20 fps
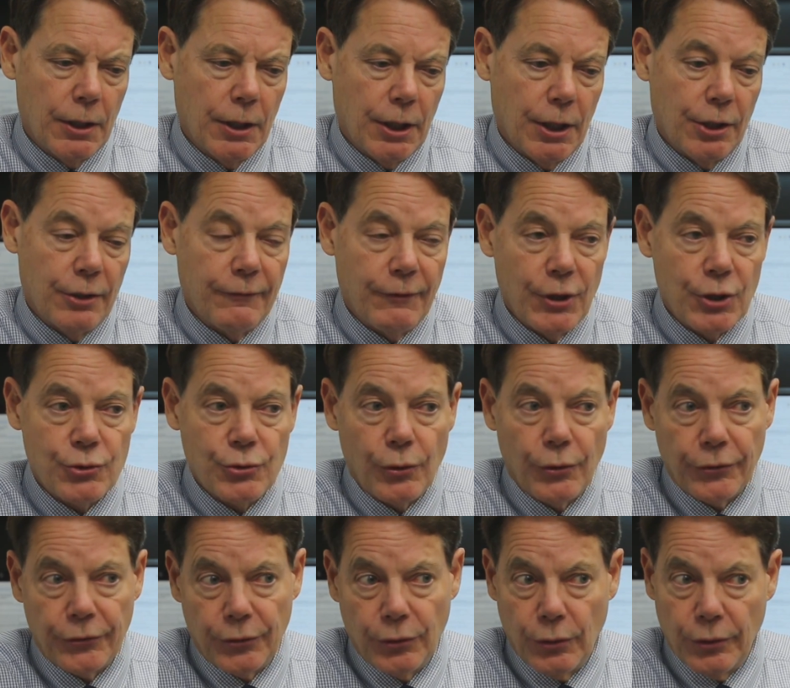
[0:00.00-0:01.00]

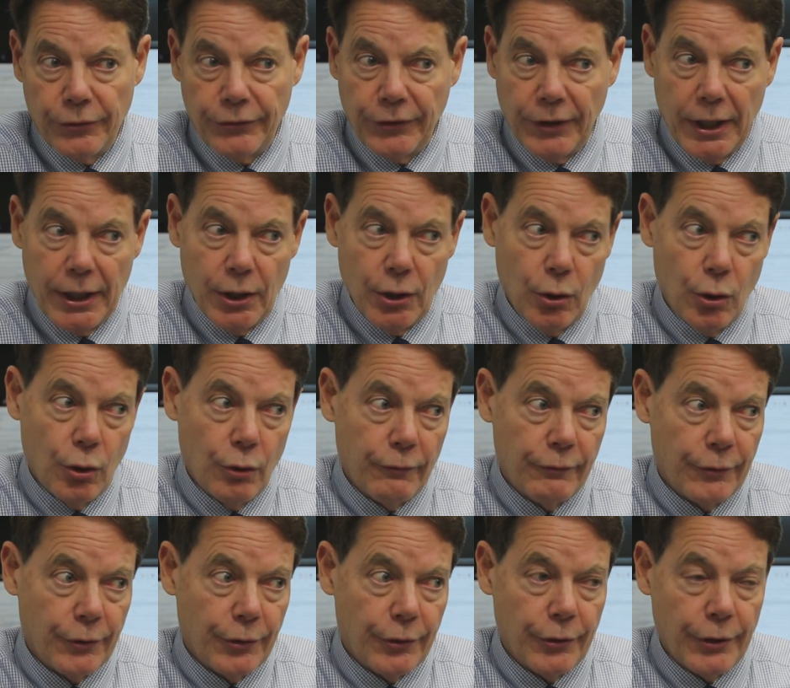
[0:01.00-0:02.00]
individuals who are, say,
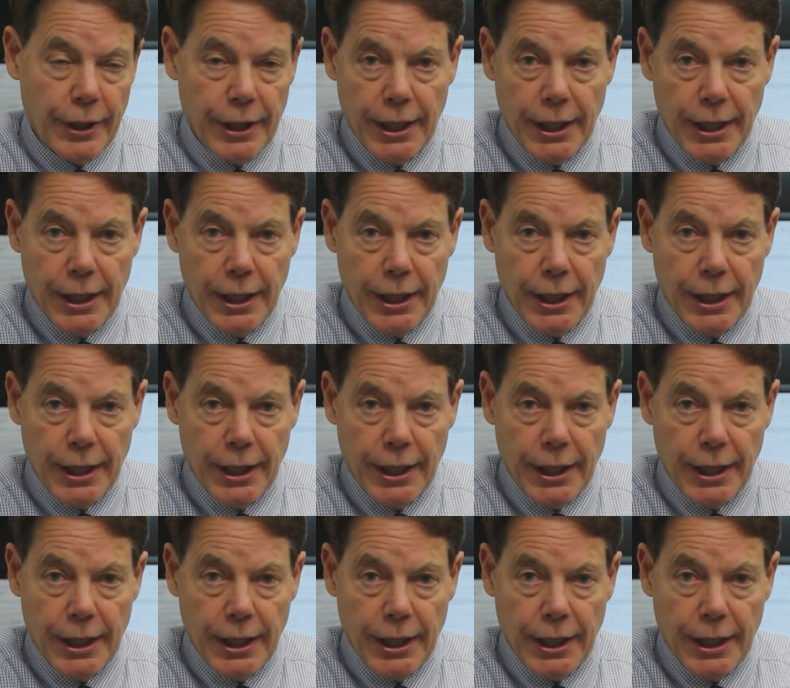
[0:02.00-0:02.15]
over